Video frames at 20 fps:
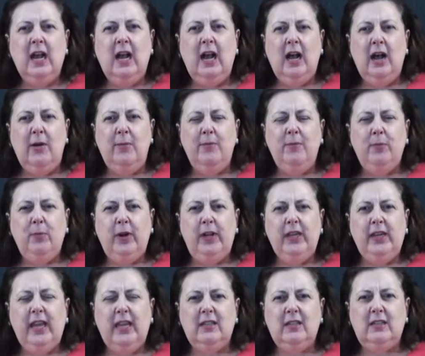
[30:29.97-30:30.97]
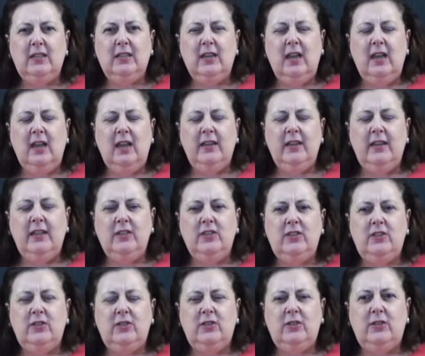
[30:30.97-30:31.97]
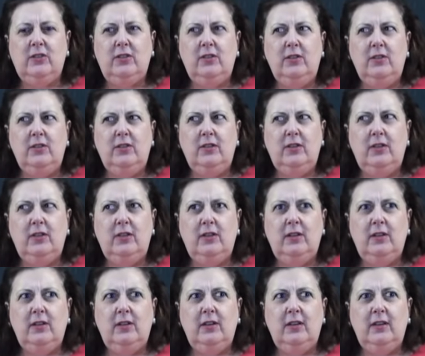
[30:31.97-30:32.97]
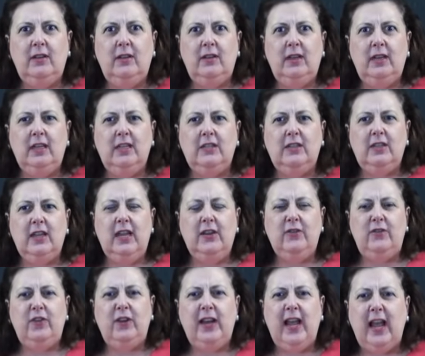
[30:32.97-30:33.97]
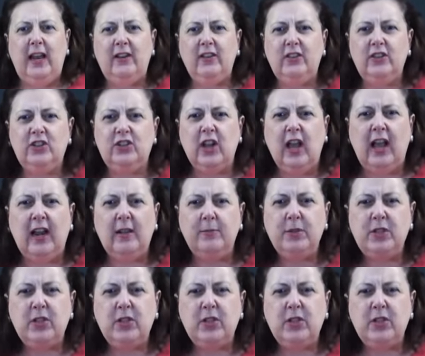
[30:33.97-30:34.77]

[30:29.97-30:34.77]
um, when he gets uh, his his infant out of the shot.